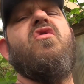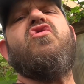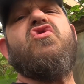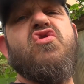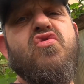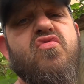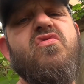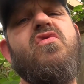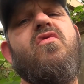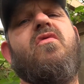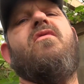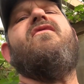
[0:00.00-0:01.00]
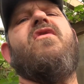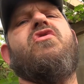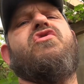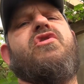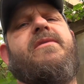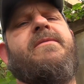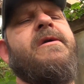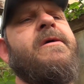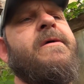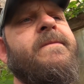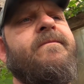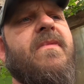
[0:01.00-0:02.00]
true version
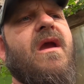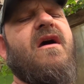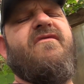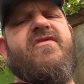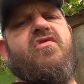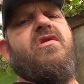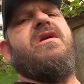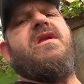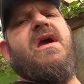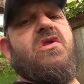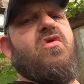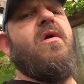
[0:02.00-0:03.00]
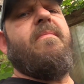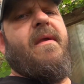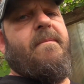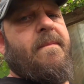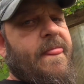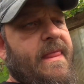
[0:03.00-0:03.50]
of a Trinidad Scorpion.